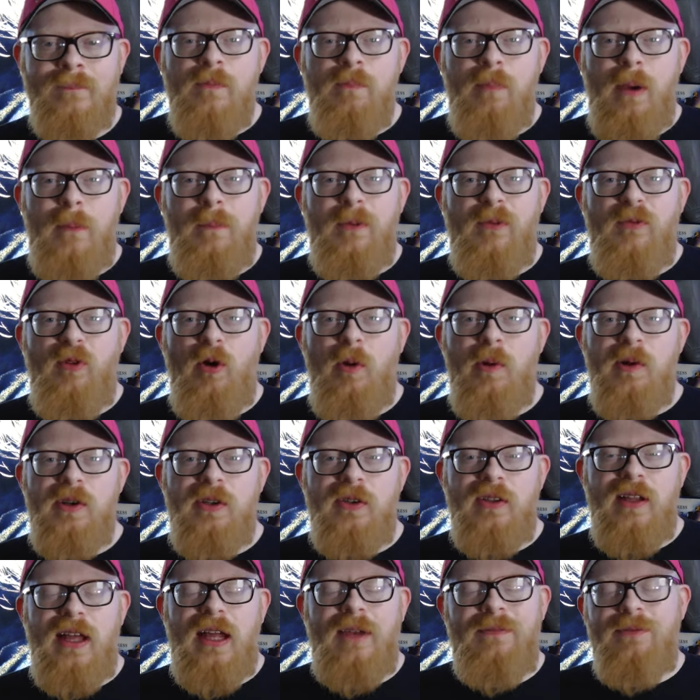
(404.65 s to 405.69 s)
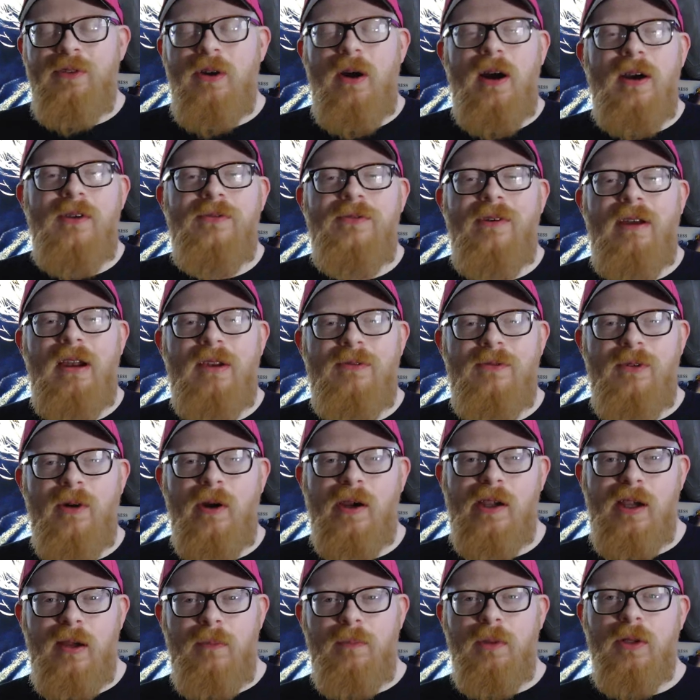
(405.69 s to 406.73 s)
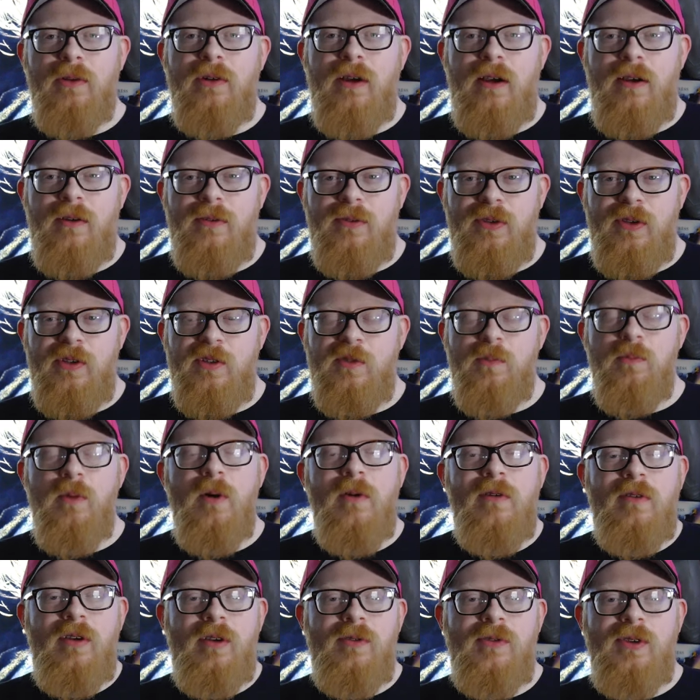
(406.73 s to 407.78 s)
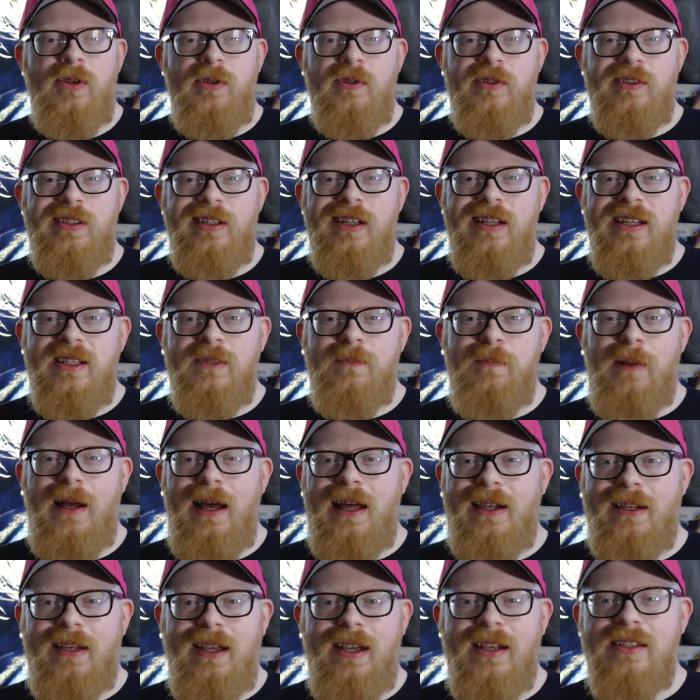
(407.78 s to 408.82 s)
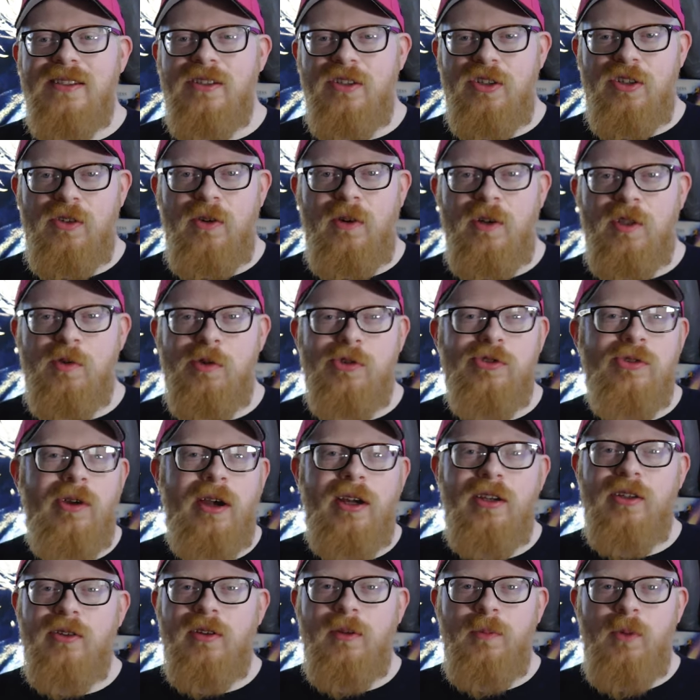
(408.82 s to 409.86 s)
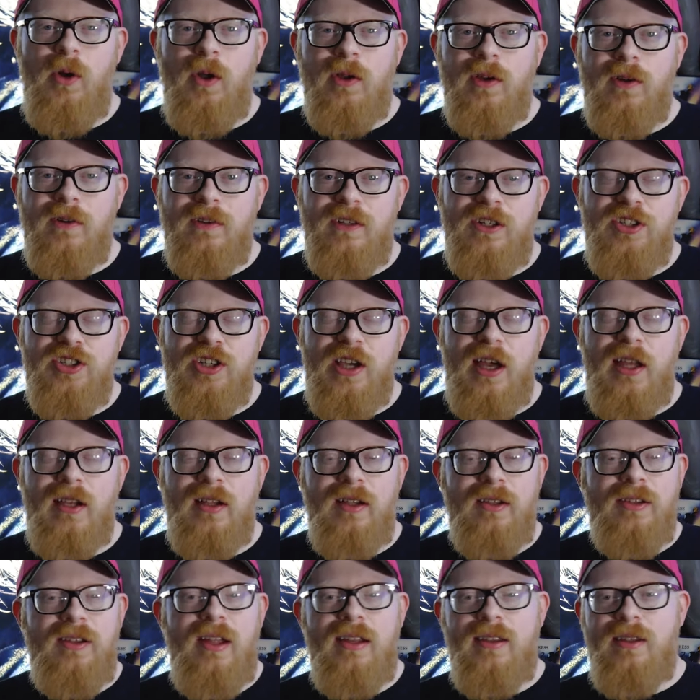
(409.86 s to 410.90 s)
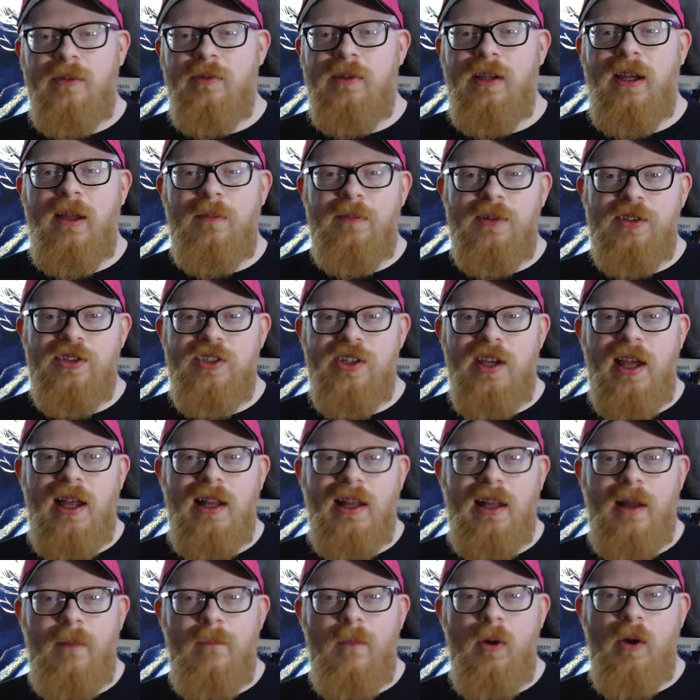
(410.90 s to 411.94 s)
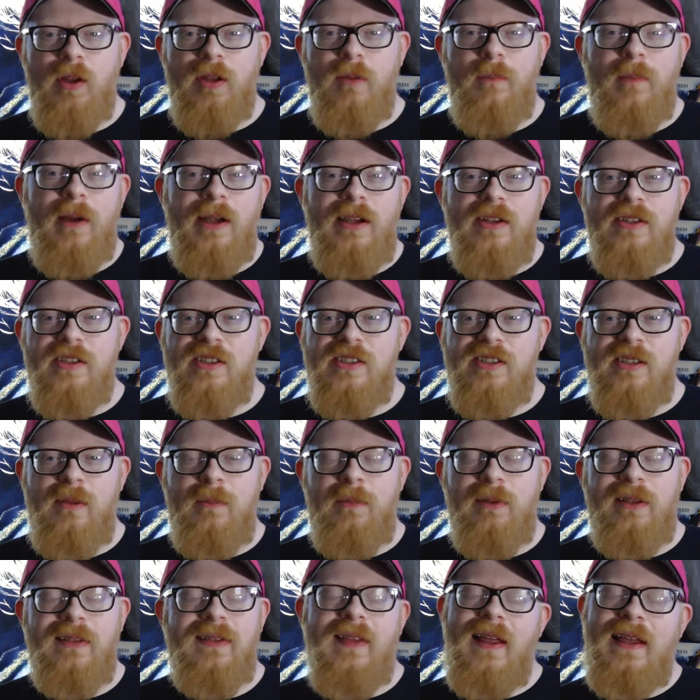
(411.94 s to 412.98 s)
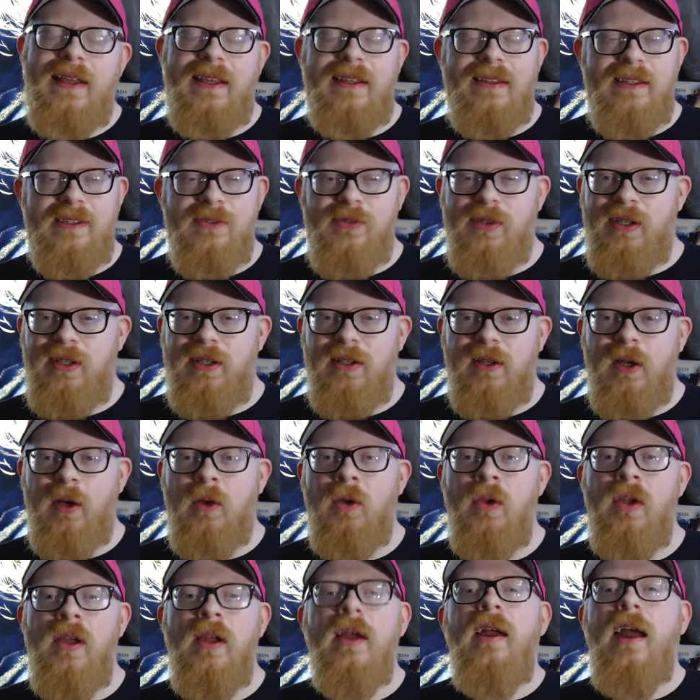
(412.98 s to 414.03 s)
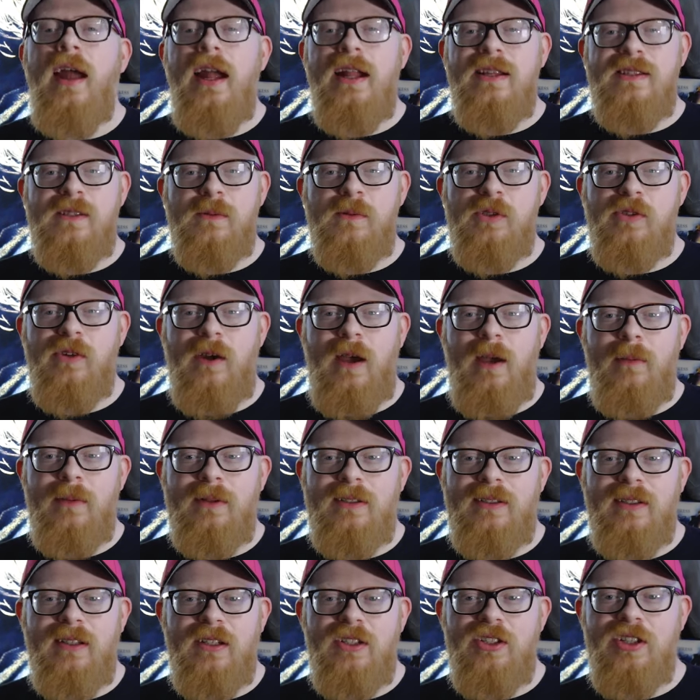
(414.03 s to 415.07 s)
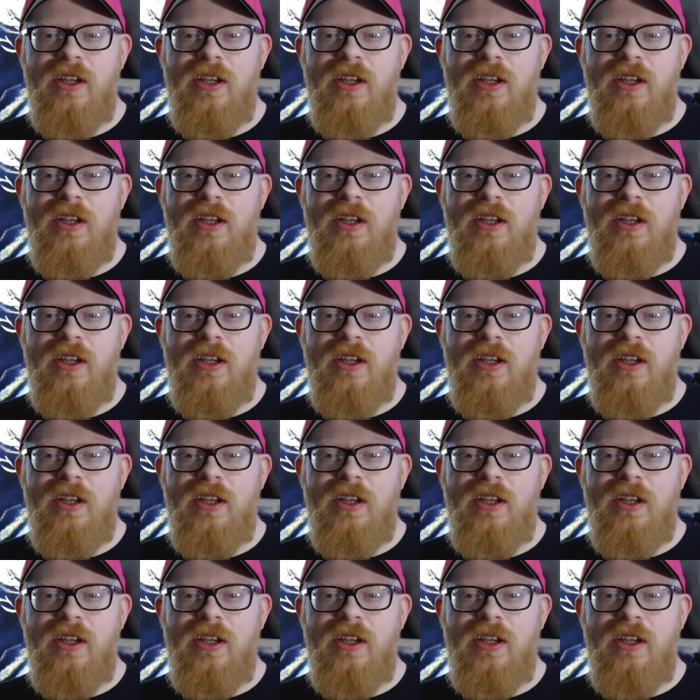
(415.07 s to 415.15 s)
But before we do that, if you are a fan of 4K Blu-ray reviews, movie reviews, lists, podcasts, and shorts, we try and do them all here on the channel, and nothing would help this channel out more than by you just simply liking this video and subscribing to the